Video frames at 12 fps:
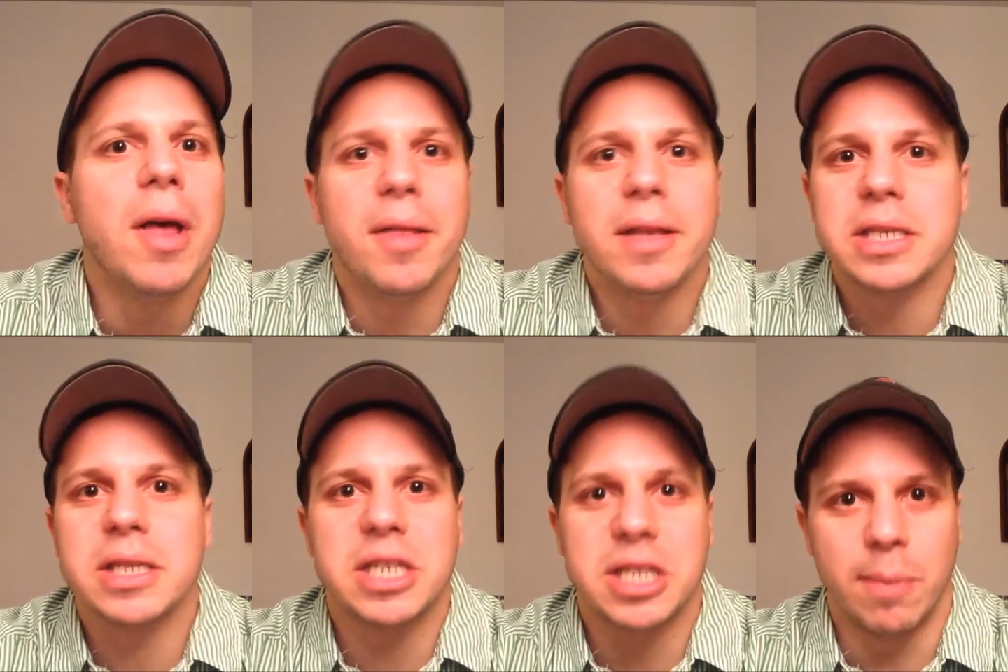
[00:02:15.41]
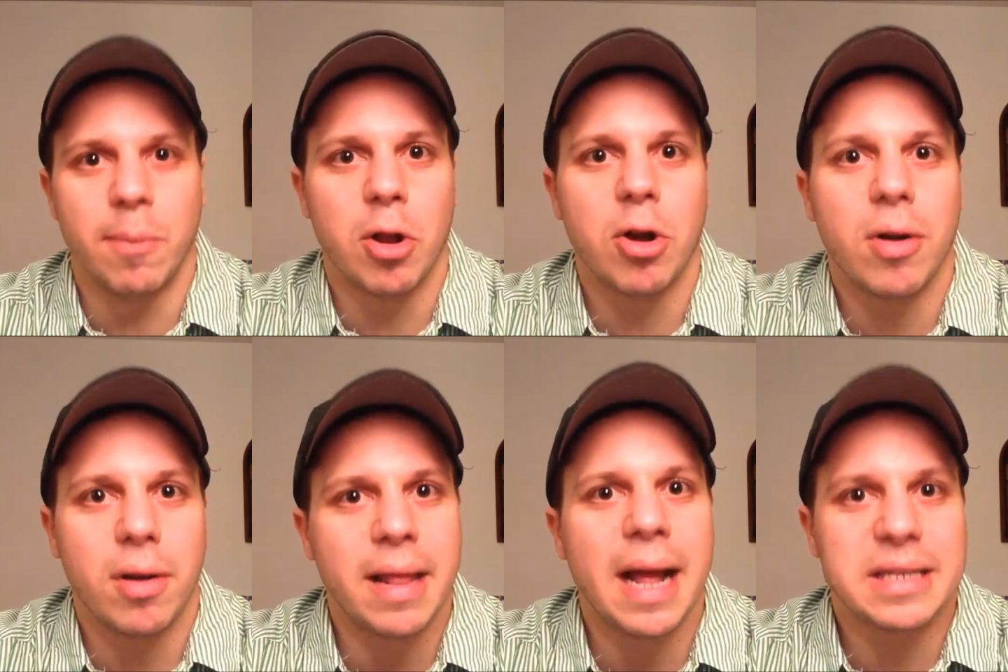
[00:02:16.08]
This is similar
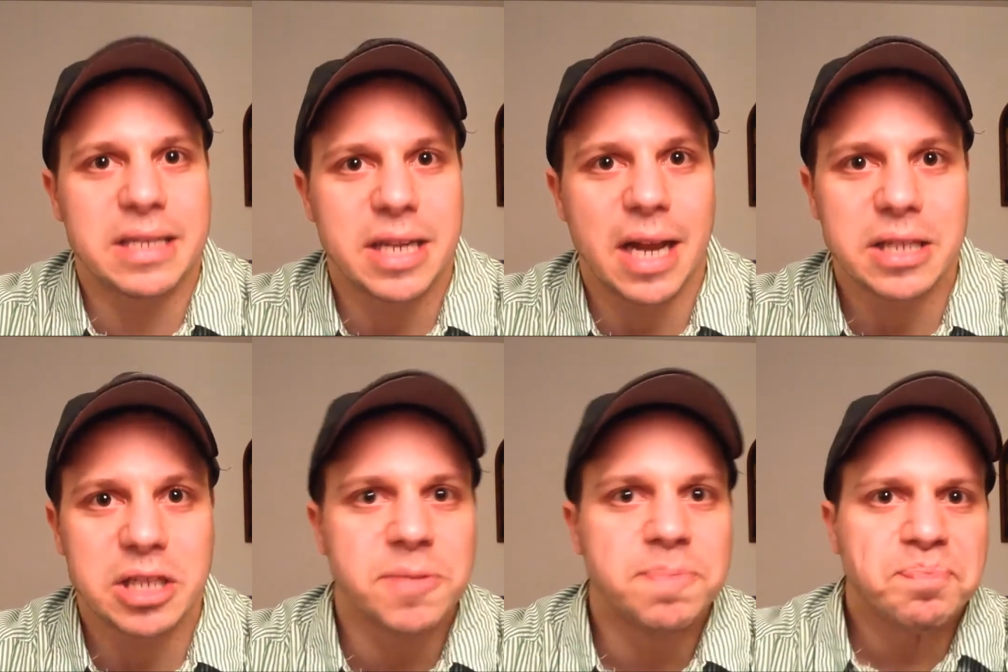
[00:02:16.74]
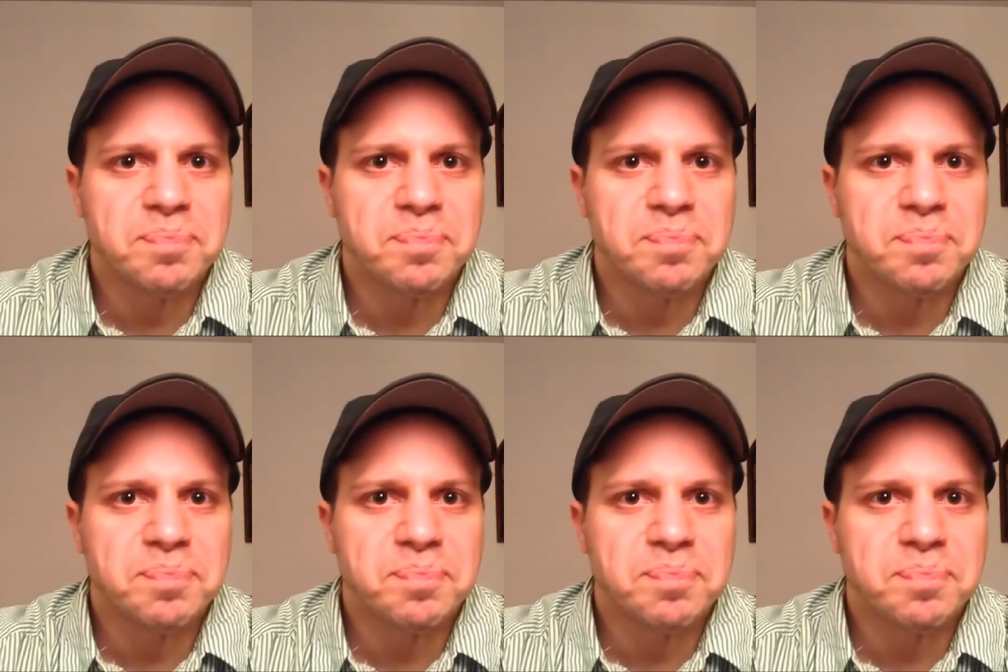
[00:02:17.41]
in that sense.